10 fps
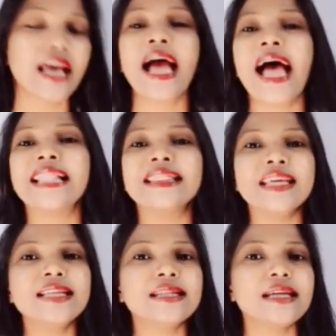And
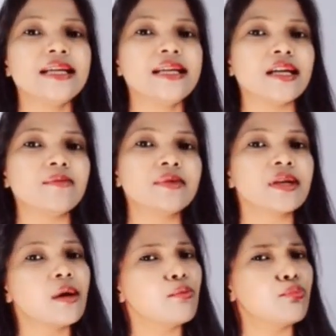these idioms
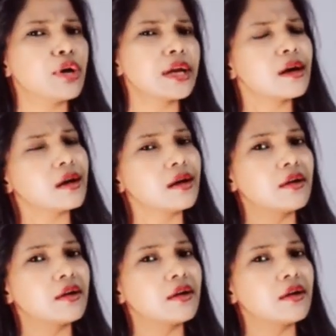bring a